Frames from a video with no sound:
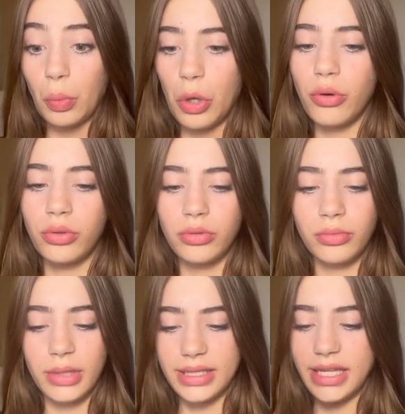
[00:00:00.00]
Whoop,
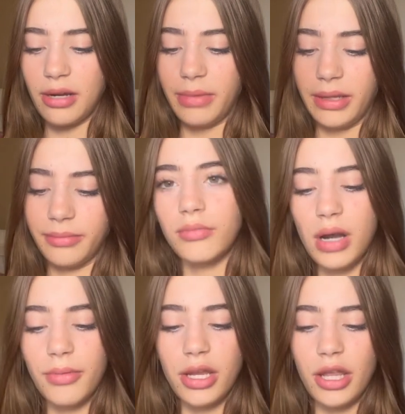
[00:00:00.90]
that scared me.
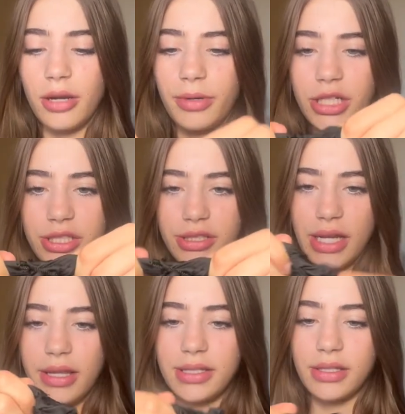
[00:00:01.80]
Probably another brush
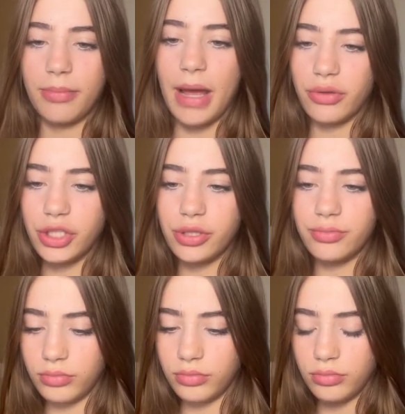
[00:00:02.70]
inside of this little pouch.
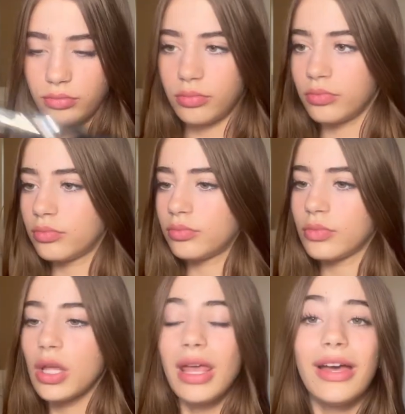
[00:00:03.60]

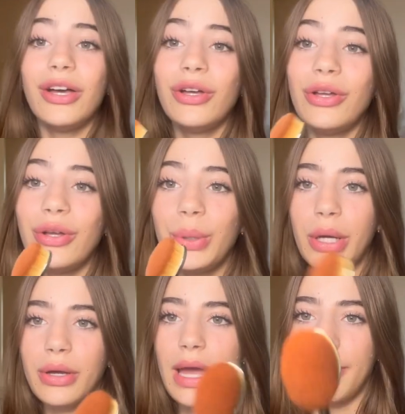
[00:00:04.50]
Ooh,
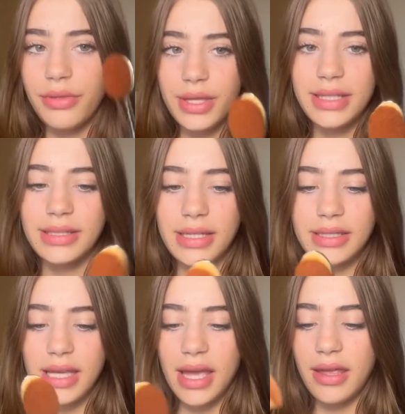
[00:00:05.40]
okay, this
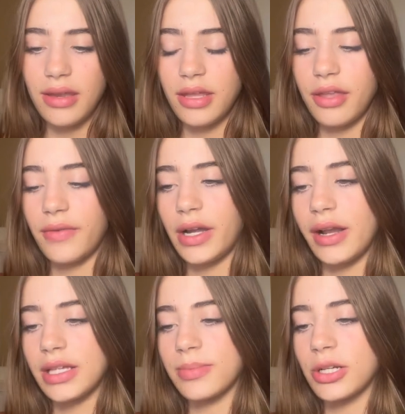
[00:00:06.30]
is another very
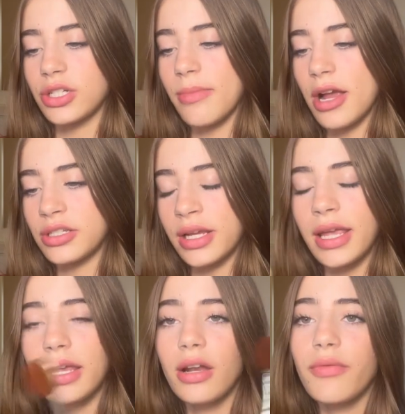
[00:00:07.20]
nice brush. Oh my gosh, I
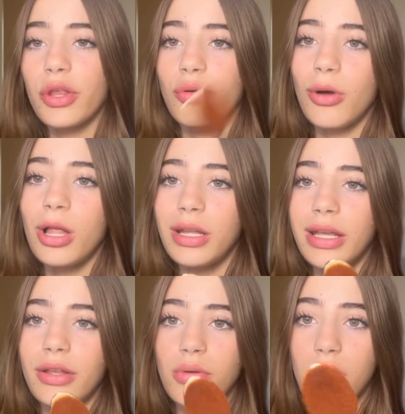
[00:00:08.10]
can't get over the
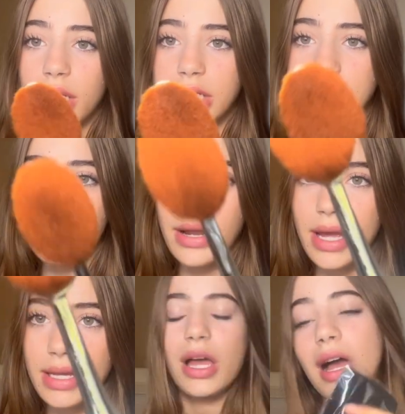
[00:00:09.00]
quality. The quality is so
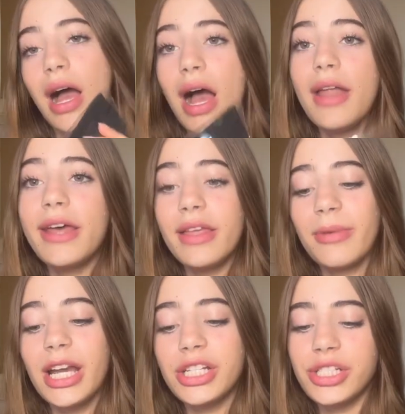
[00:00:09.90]
nice. Another
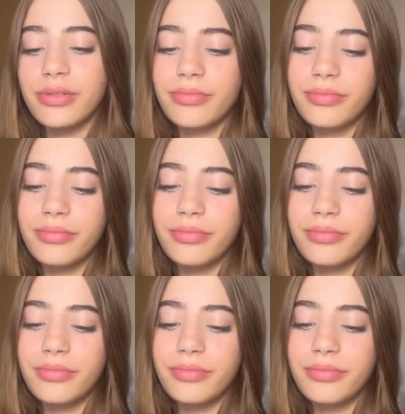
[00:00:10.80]
brush.